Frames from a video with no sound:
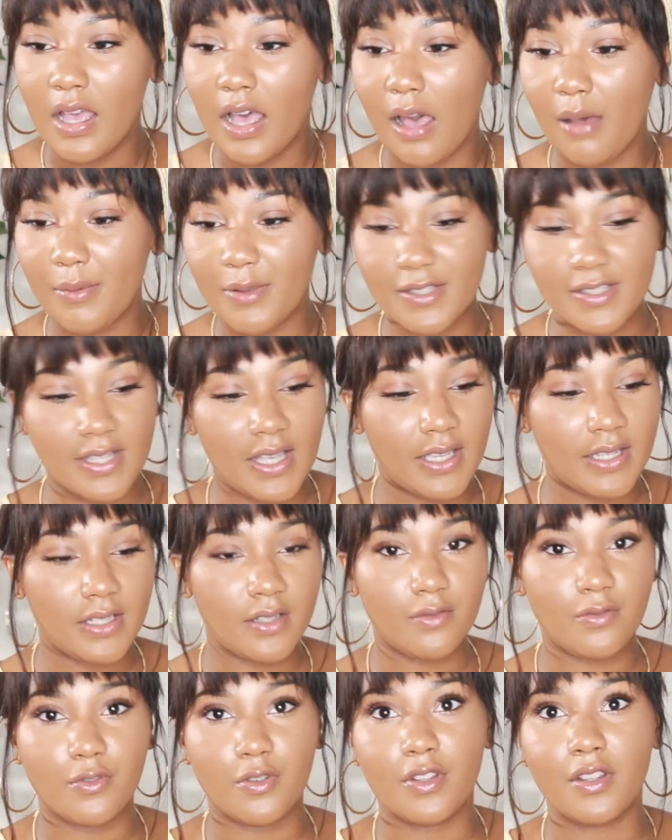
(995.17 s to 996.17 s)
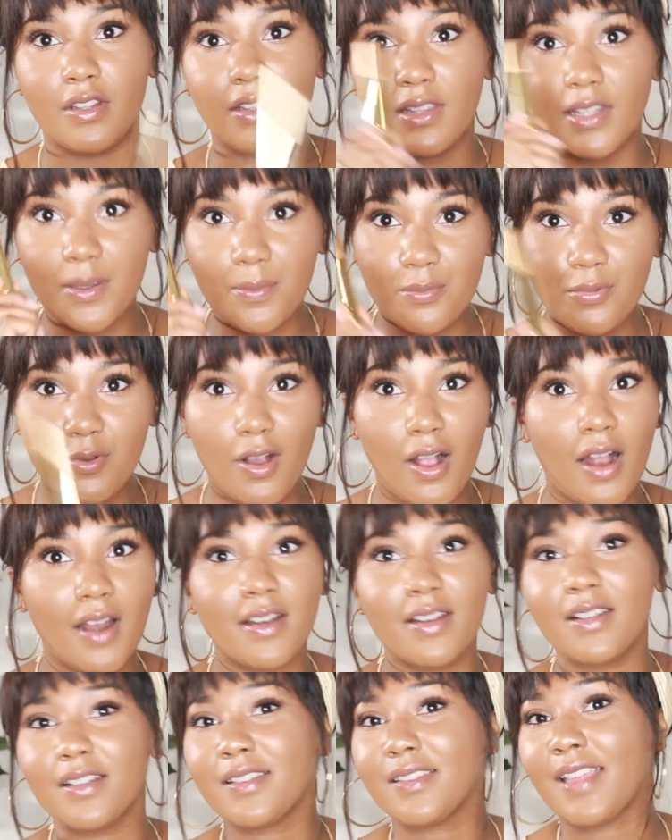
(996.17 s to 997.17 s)
I'm excited for the lip
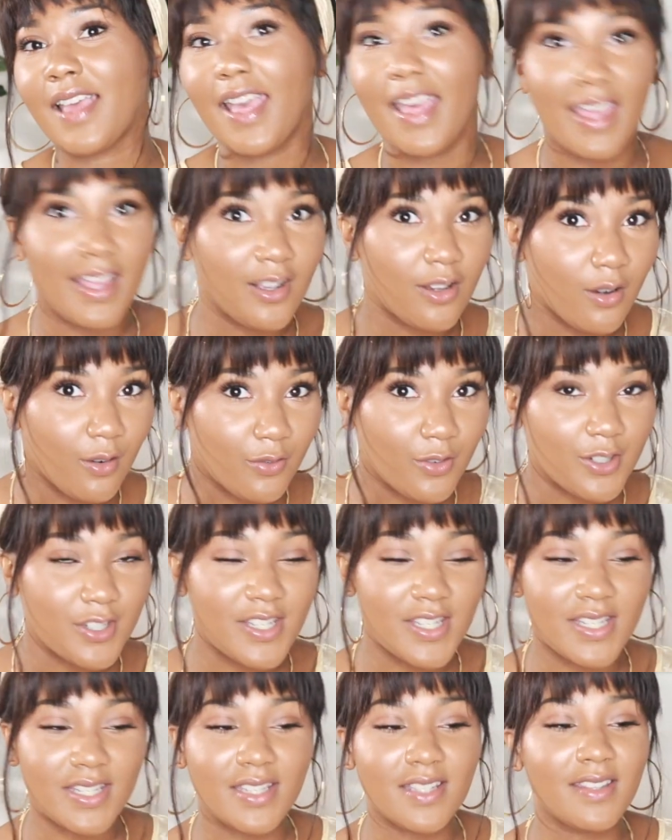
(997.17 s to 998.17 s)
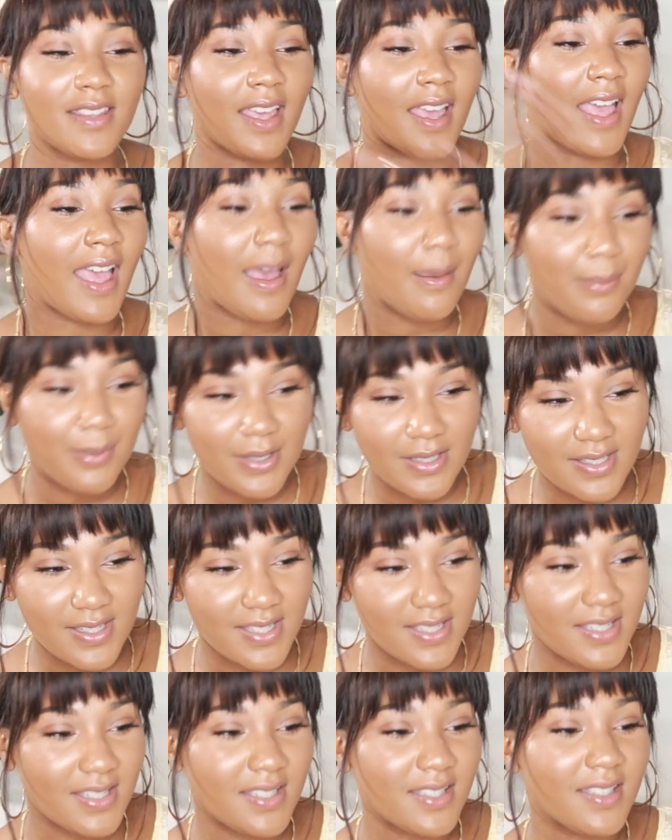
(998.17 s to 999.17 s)
product, the hangover tea, the happy
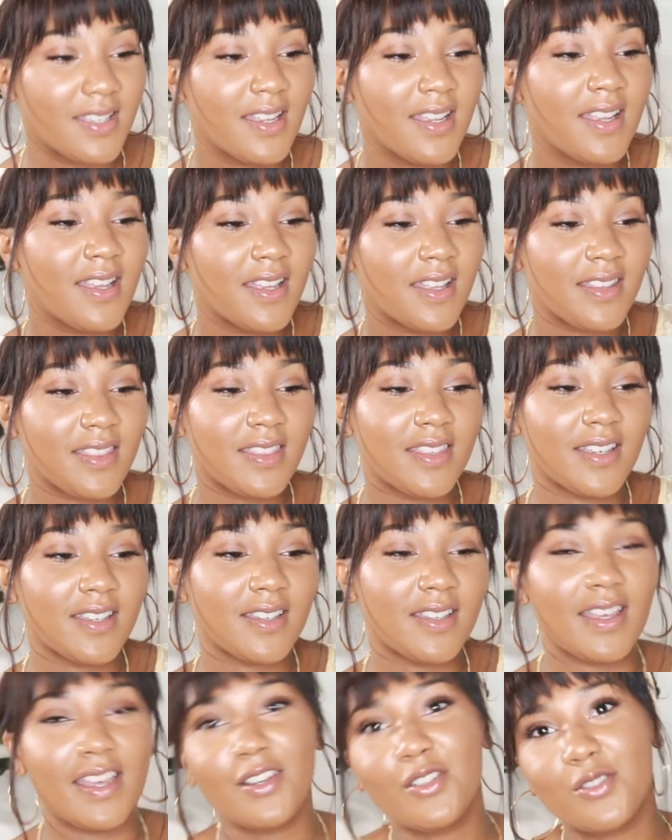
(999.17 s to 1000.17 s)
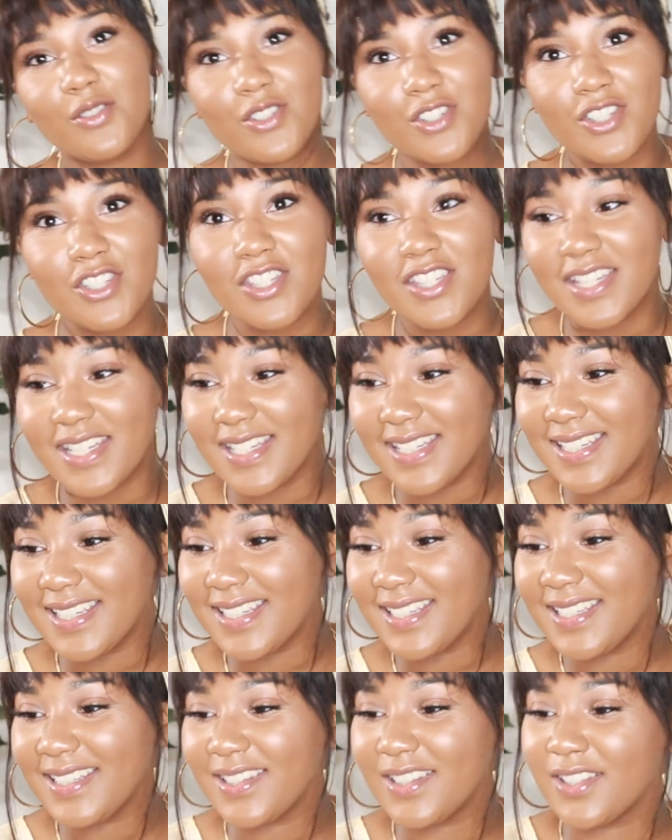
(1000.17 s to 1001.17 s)
tea, the energy
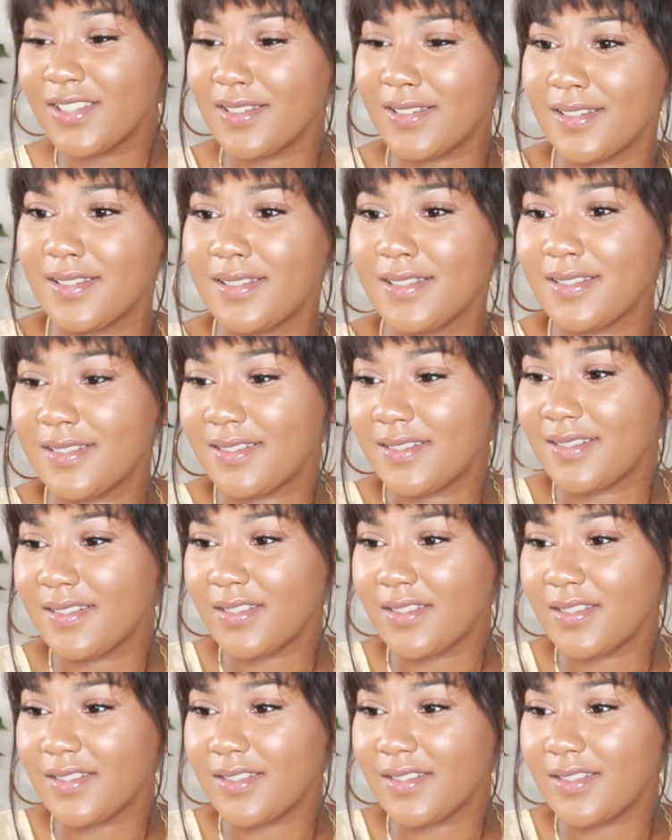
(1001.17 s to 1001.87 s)
tea,